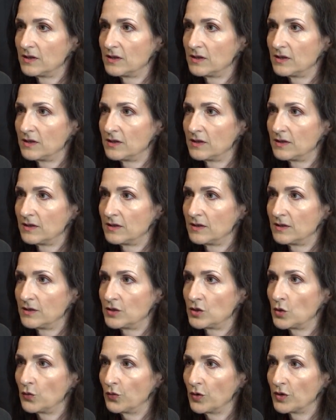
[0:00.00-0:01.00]
so
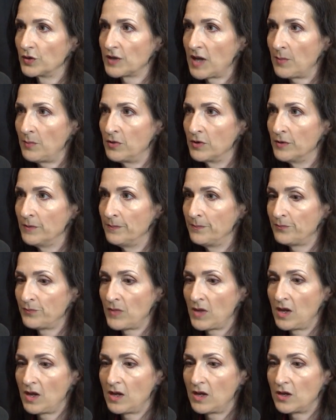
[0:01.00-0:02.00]
for example,
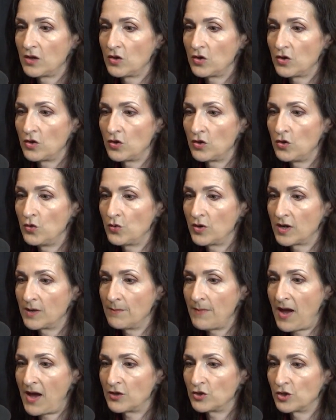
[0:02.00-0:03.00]
you could
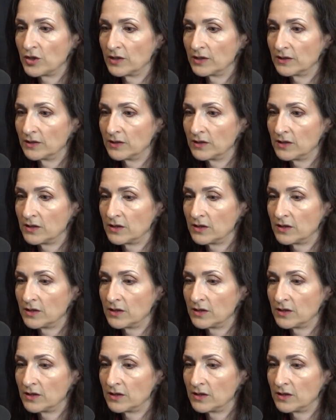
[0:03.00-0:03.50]
imagine